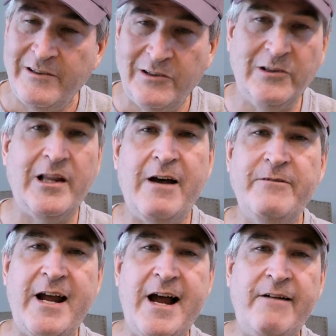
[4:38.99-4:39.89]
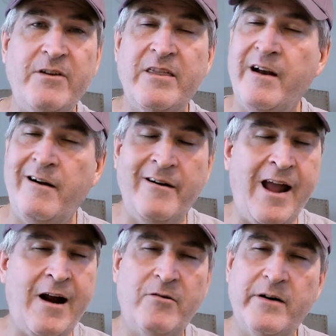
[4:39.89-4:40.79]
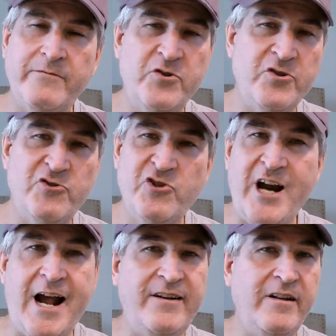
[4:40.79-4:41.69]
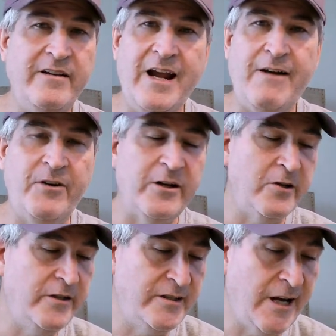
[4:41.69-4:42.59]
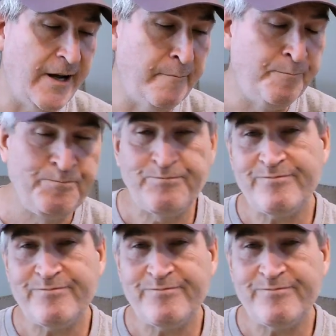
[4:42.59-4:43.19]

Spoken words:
Love to have you there. An hour of just chatting and having a good time.